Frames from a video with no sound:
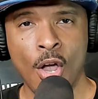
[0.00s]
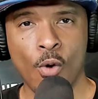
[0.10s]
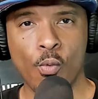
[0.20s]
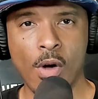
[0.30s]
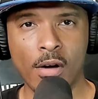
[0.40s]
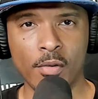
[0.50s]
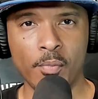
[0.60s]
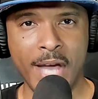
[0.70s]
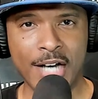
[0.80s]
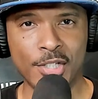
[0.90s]
Welcome
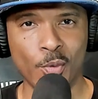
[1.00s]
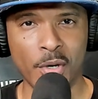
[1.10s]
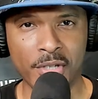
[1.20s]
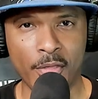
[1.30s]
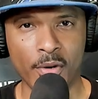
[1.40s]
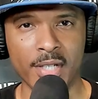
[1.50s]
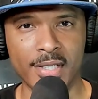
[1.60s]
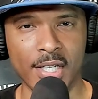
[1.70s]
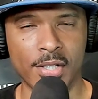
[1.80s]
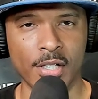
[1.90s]
back to another
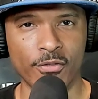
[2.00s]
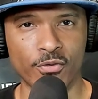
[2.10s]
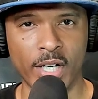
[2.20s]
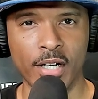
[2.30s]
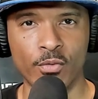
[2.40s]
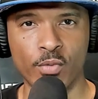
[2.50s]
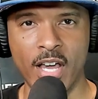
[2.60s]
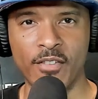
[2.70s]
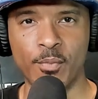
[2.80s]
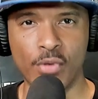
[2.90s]
edition of Rated
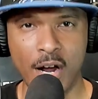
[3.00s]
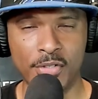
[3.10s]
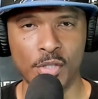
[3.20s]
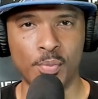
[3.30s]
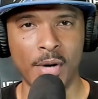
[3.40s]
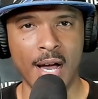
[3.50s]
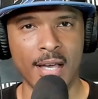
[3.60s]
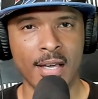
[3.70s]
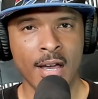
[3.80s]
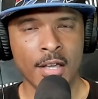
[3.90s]
Rev, brought to you by
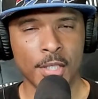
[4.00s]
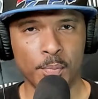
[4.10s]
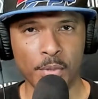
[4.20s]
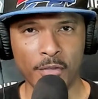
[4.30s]
the Buffalo